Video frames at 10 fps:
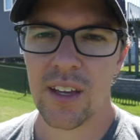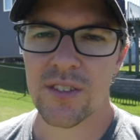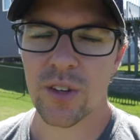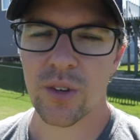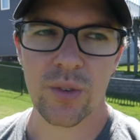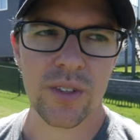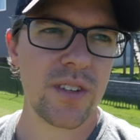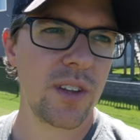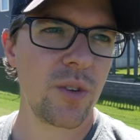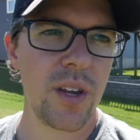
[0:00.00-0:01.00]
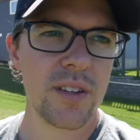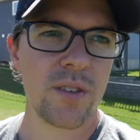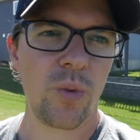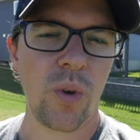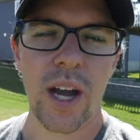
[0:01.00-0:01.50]
So it's another
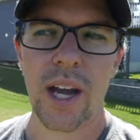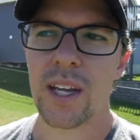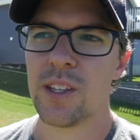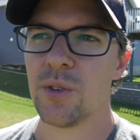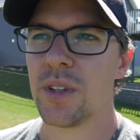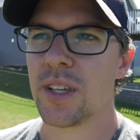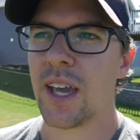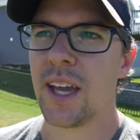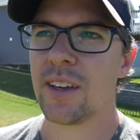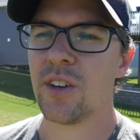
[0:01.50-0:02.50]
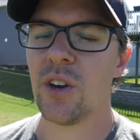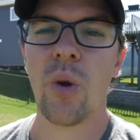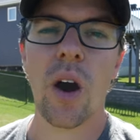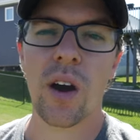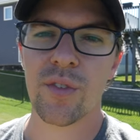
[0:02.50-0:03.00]
reason why you really can't
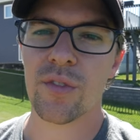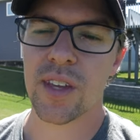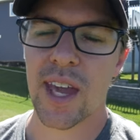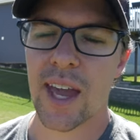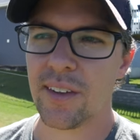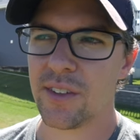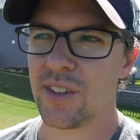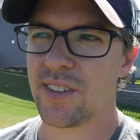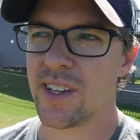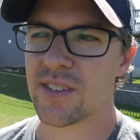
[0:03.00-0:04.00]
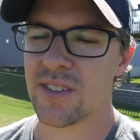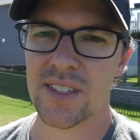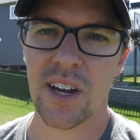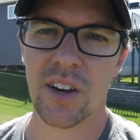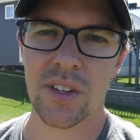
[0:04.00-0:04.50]
go off of the calendar
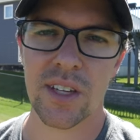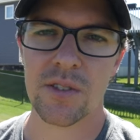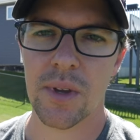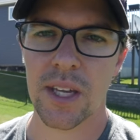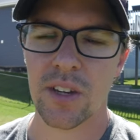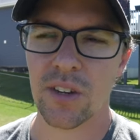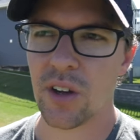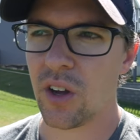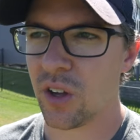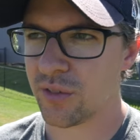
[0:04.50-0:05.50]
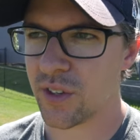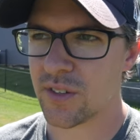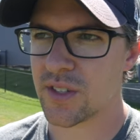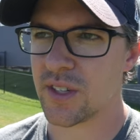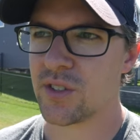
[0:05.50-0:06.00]
necessarily to make your all of your
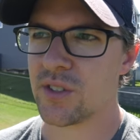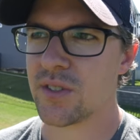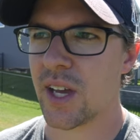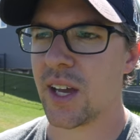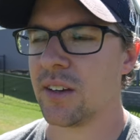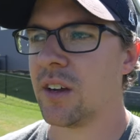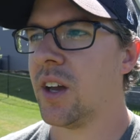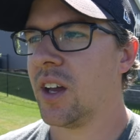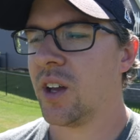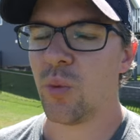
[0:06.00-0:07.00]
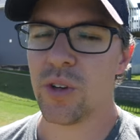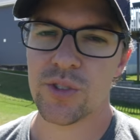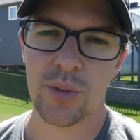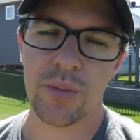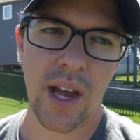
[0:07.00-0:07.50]
decisions on when
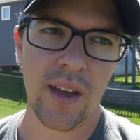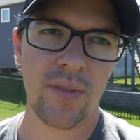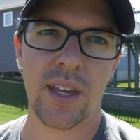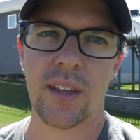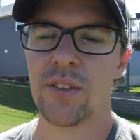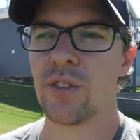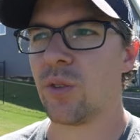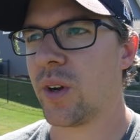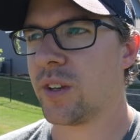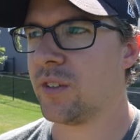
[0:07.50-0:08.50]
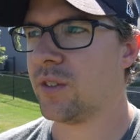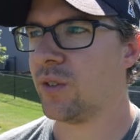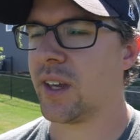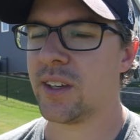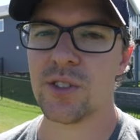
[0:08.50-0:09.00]
to apply things or when to do
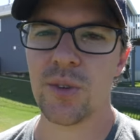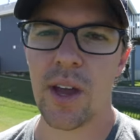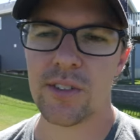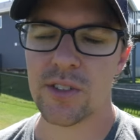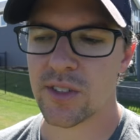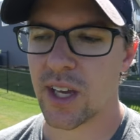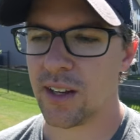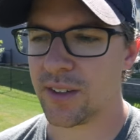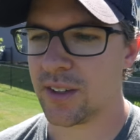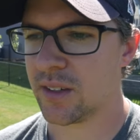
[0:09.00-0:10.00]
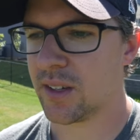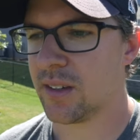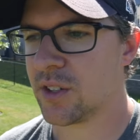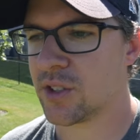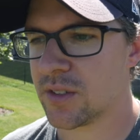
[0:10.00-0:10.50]
things. You have to just kind of look at the
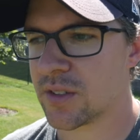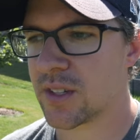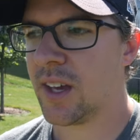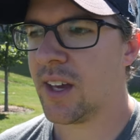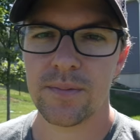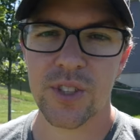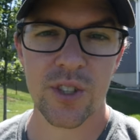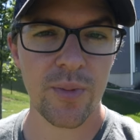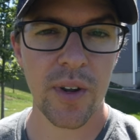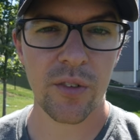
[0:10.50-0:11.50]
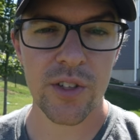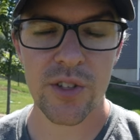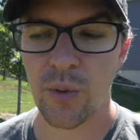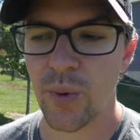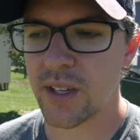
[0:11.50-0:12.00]
conditions. So it's been over
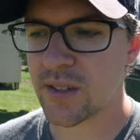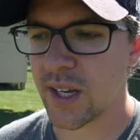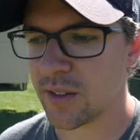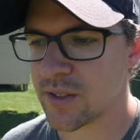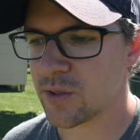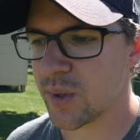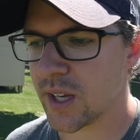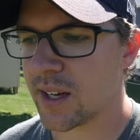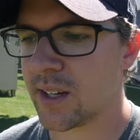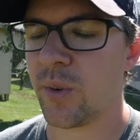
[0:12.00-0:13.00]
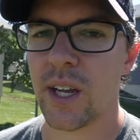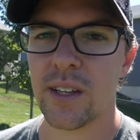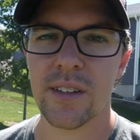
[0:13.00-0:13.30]
two weeks now since we got any rain.